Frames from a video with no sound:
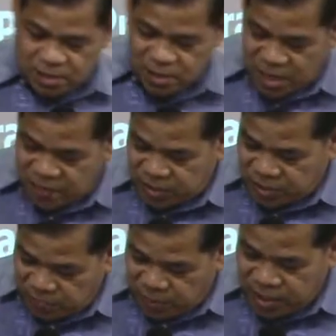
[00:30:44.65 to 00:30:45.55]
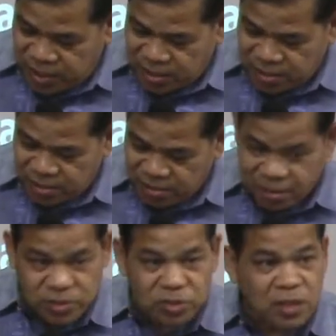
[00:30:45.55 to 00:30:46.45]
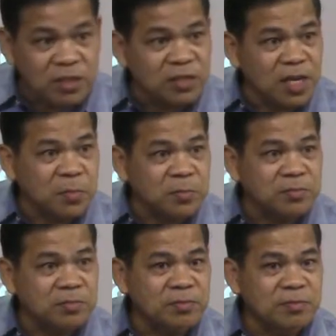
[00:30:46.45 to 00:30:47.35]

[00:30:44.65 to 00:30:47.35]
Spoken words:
And after the prayer, it's still the same.